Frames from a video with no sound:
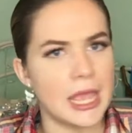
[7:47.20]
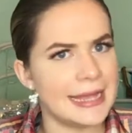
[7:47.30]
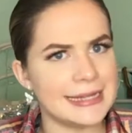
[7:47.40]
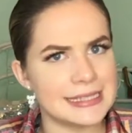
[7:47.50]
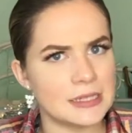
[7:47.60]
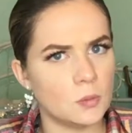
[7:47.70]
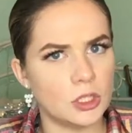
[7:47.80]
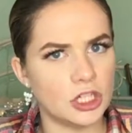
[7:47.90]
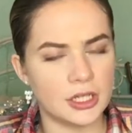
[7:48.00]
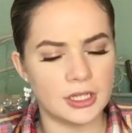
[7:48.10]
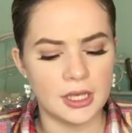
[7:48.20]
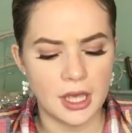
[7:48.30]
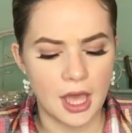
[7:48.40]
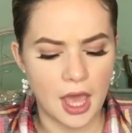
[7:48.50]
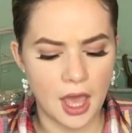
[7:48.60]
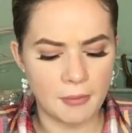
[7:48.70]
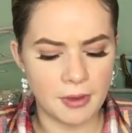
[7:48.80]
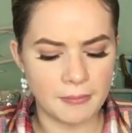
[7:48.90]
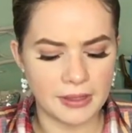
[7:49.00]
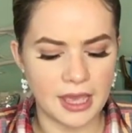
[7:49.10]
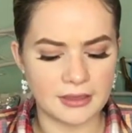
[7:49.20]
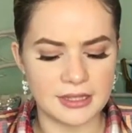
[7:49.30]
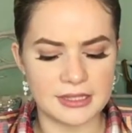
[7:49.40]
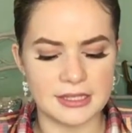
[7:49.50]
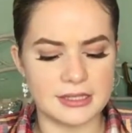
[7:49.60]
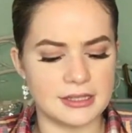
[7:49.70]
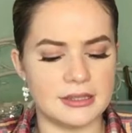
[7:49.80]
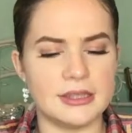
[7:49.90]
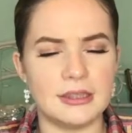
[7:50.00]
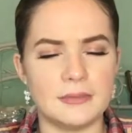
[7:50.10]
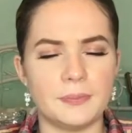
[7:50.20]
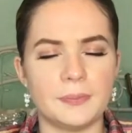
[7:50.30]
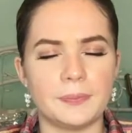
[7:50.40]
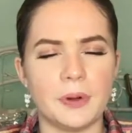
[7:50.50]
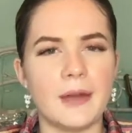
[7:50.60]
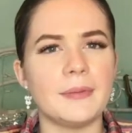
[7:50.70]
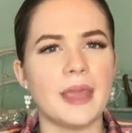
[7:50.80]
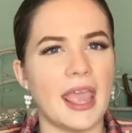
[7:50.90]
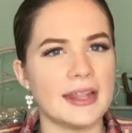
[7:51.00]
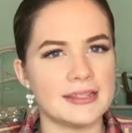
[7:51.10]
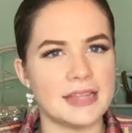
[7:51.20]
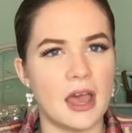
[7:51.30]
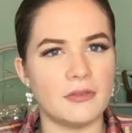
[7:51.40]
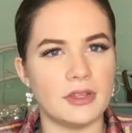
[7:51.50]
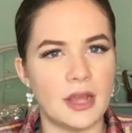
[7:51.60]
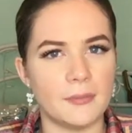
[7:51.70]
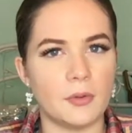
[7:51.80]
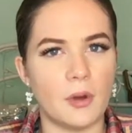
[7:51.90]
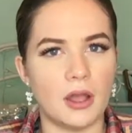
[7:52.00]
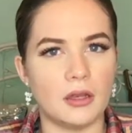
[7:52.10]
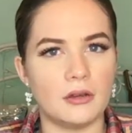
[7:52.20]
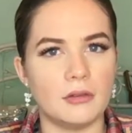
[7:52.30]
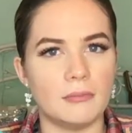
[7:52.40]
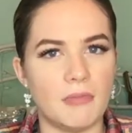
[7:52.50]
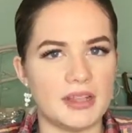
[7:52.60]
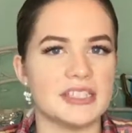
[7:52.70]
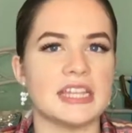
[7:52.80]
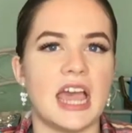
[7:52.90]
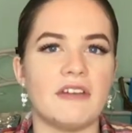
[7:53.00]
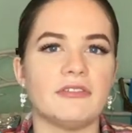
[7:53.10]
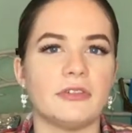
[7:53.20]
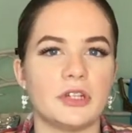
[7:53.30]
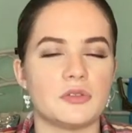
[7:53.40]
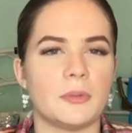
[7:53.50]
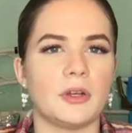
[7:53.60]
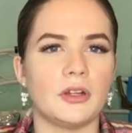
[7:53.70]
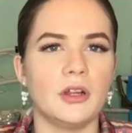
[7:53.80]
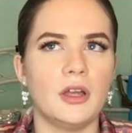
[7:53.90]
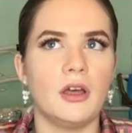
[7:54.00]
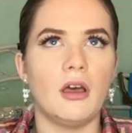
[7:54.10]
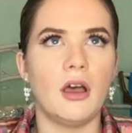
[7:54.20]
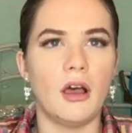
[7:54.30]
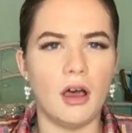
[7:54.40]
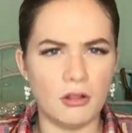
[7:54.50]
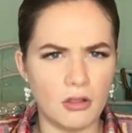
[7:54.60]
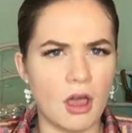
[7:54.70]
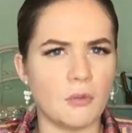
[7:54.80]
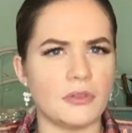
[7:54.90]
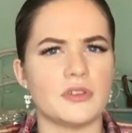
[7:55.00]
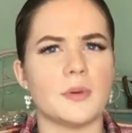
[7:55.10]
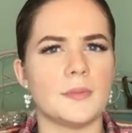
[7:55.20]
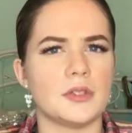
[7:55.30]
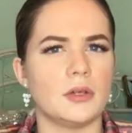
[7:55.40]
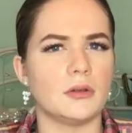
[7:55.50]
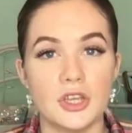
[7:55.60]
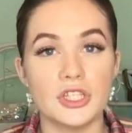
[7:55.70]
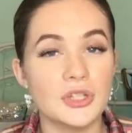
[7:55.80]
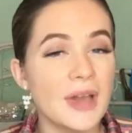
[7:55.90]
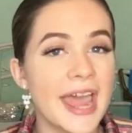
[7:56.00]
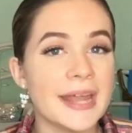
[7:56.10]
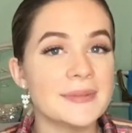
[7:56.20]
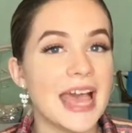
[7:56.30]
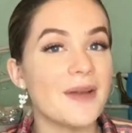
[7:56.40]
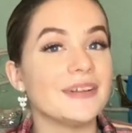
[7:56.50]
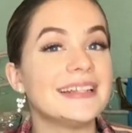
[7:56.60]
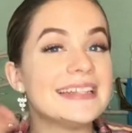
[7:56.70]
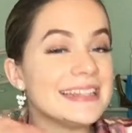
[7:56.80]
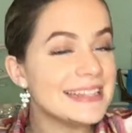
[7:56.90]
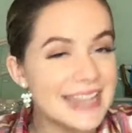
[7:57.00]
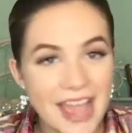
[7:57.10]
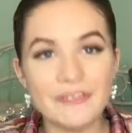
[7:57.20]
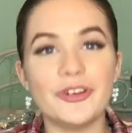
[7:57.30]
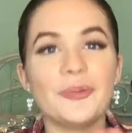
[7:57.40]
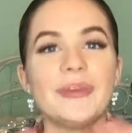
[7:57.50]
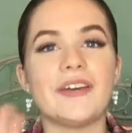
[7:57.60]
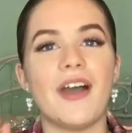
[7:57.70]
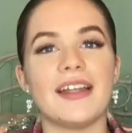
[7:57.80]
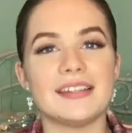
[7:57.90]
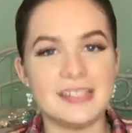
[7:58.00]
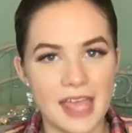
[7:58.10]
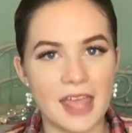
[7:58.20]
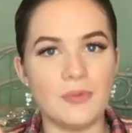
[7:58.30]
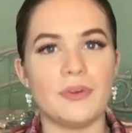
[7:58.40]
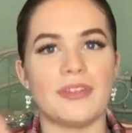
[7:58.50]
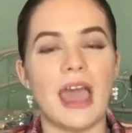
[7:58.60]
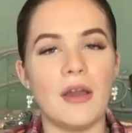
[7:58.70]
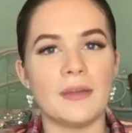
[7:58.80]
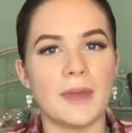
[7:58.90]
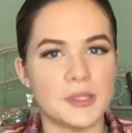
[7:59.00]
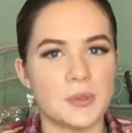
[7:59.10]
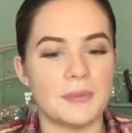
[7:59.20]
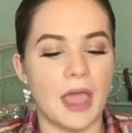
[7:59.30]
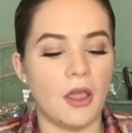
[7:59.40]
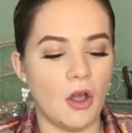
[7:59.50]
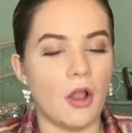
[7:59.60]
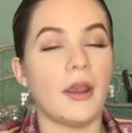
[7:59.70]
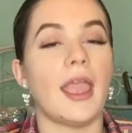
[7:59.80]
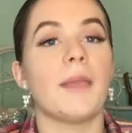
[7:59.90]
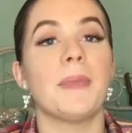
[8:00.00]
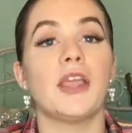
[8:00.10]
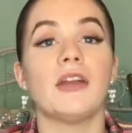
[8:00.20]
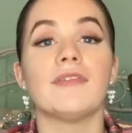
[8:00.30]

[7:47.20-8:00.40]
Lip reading: it doesn't work. But yeah, this is probably hands down the number one must-have for a swimmer, along with a swimsuit. Two items I will never be caught dead without in my swim bag are a pair